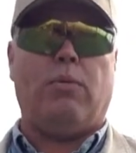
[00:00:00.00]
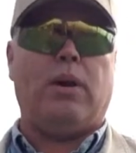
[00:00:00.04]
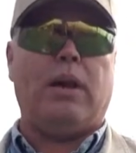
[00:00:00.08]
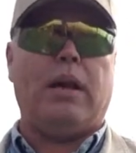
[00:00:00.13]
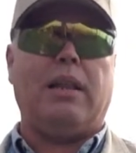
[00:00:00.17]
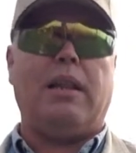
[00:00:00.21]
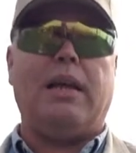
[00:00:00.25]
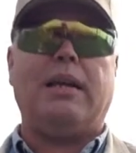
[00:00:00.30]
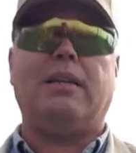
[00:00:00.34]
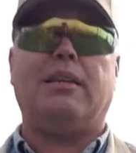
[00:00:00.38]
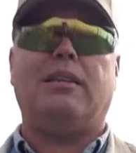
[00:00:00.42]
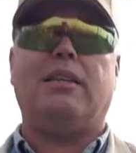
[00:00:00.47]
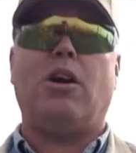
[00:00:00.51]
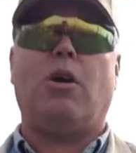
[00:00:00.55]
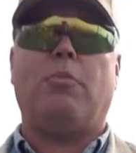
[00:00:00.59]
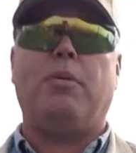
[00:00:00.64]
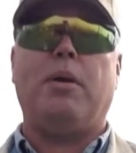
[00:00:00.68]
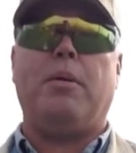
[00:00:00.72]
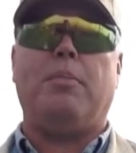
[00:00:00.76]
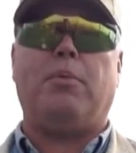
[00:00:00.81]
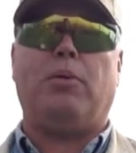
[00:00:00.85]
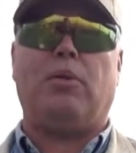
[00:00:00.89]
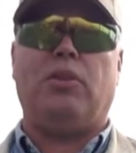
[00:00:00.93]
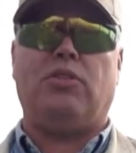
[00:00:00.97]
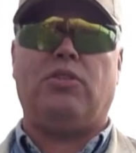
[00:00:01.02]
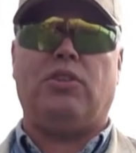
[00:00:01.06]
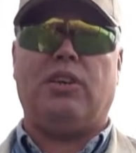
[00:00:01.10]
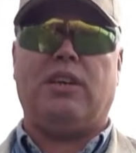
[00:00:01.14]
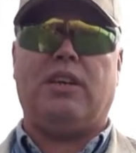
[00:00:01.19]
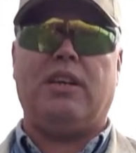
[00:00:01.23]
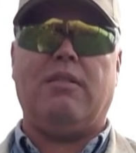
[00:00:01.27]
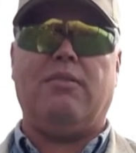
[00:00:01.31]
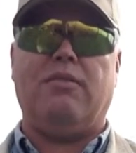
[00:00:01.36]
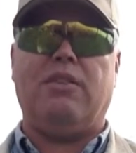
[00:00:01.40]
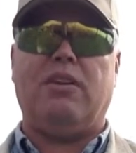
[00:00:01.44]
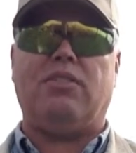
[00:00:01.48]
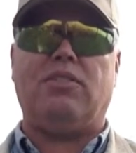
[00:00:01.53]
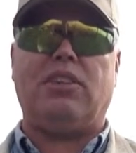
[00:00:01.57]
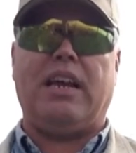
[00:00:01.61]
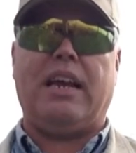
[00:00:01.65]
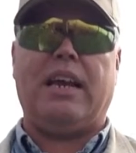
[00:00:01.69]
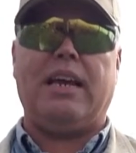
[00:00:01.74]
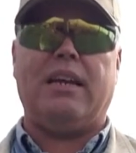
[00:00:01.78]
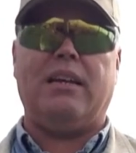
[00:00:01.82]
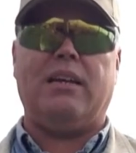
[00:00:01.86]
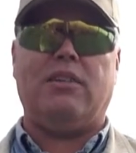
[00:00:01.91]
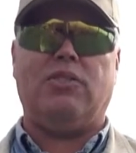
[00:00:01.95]
What I like to tell people is to give this
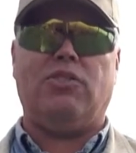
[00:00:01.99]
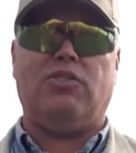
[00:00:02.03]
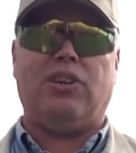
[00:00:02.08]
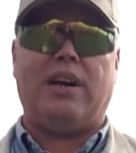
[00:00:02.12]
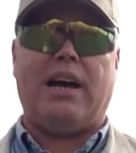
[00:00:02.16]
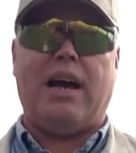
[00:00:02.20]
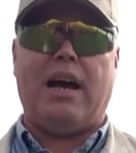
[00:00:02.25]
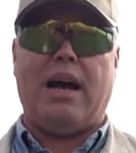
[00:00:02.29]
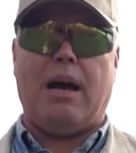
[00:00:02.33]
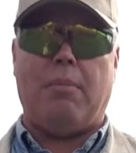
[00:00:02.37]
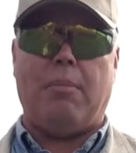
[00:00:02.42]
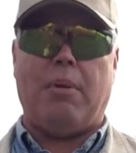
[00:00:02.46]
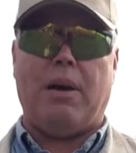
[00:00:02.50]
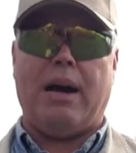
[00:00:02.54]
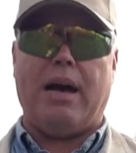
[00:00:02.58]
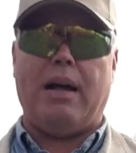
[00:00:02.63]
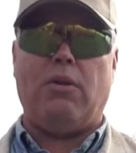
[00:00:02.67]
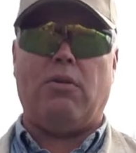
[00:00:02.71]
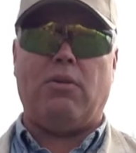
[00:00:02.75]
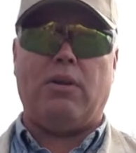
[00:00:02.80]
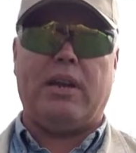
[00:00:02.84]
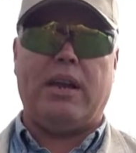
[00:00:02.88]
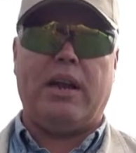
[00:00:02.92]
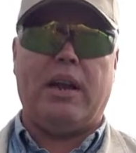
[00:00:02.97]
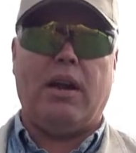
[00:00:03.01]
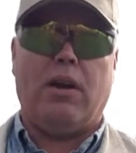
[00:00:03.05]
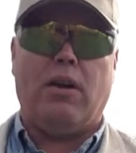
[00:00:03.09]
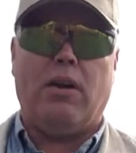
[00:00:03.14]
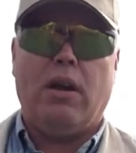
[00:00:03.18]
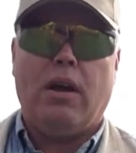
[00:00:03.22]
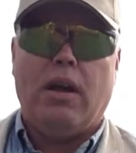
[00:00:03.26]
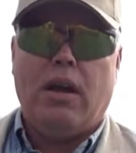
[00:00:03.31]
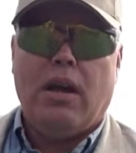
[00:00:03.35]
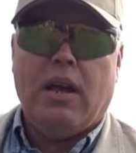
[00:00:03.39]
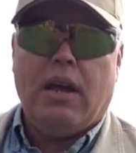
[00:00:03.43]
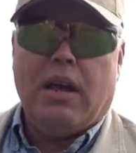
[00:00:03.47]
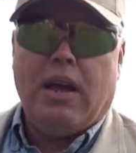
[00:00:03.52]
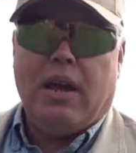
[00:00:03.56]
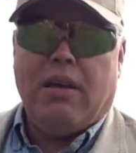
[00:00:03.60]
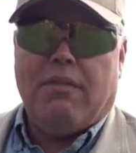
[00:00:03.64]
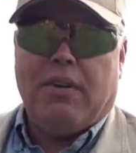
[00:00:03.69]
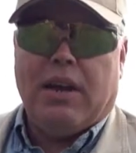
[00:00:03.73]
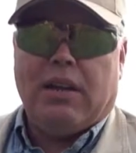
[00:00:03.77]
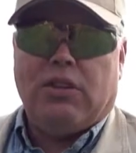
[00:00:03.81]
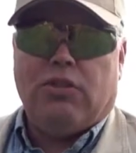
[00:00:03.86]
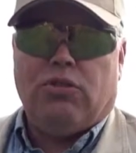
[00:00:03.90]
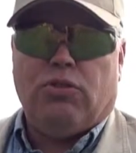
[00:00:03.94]
hand a job. I don't care
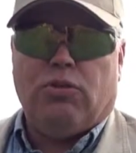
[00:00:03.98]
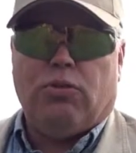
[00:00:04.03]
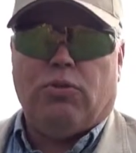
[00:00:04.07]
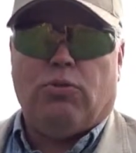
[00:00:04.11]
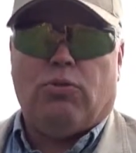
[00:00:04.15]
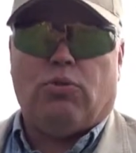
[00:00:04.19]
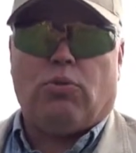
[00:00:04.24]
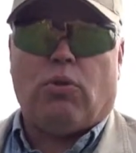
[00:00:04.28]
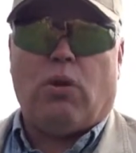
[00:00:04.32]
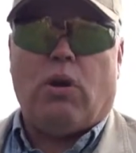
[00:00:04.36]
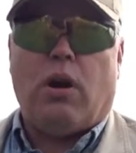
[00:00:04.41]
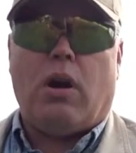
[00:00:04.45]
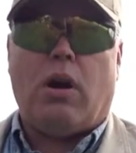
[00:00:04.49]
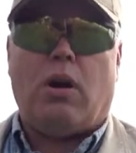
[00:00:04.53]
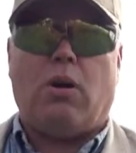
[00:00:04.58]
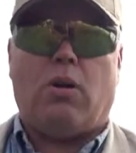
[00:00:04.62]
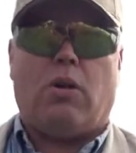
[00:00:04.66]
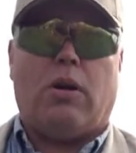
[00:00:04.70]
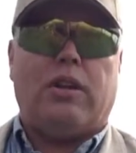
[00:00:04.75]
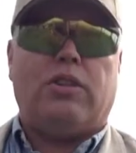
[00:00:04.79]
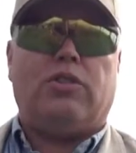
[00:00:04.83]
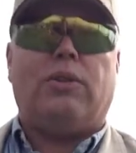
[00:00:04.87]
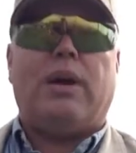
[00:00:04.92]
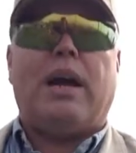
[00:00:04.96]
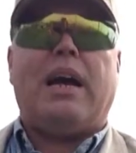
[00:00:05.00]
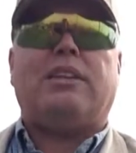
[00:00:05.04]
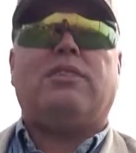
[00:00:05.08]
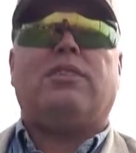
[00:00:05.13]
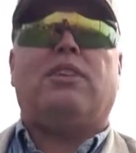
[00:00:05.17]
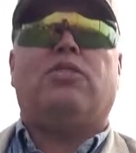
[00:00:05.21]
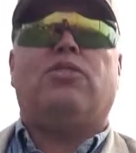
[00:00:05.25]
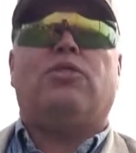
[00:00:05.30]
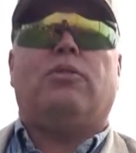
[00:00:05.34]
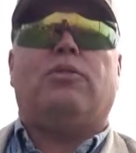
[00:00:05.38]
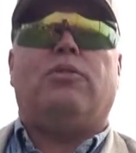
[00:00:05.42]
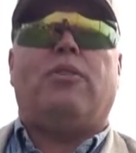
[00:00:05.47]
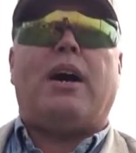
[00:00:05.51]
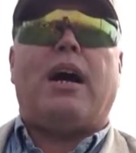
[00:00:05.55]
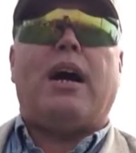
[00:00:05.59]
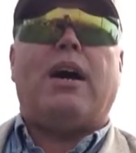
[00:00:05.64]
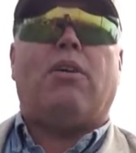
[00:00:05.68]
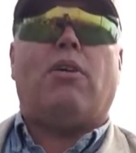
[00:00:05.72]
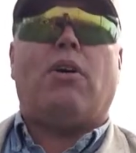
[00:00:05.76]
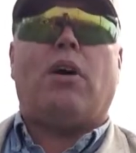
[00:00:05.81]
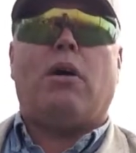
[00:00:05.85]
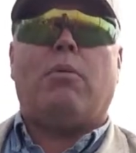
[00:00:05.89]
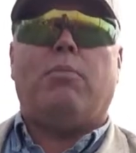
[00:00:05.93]
if as you draw or as you access your
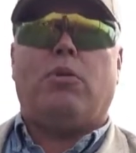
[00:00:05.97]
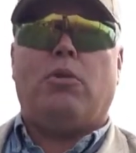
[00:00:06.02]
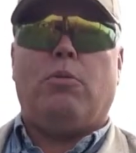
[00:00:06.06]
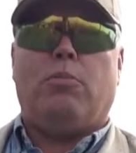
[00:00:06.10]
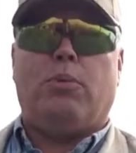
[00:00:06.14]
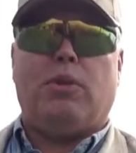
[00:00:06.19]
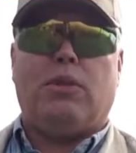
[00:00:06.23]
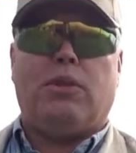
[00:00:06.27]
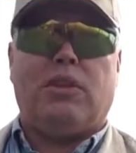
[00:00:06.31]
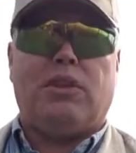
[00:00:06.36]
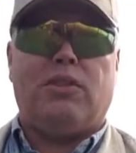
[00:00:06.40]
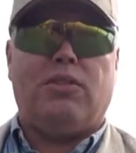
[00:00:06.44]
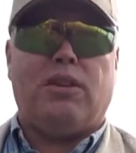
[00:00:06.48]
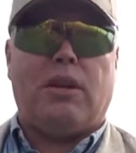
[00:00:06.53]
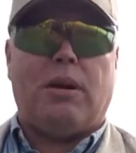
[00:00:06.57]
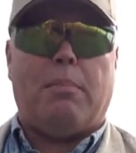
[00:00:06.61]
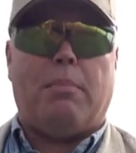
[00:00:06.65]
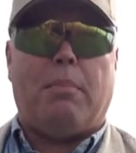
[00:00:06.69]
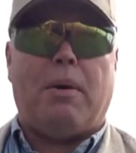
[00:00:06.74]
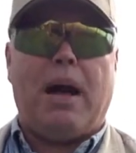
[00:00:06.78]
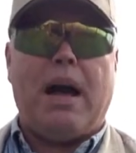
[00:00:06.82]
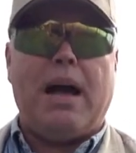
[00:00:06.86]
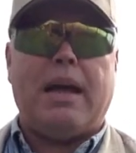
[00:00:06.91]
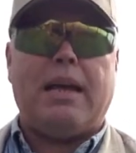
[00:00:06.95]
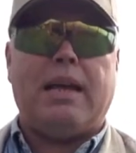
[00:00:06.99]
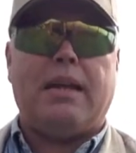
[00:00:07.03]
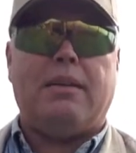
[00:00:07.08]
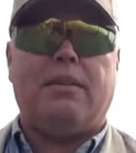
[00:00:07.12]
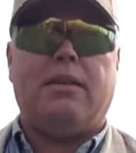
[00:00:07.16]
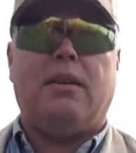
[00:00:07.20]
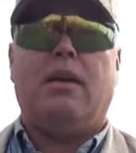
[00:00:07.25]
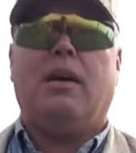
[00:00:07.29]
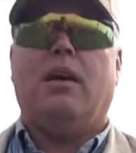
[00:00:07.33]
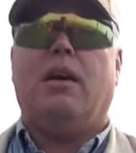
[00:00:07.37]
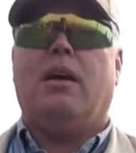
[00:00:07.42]
firearm, you put this in a pocket.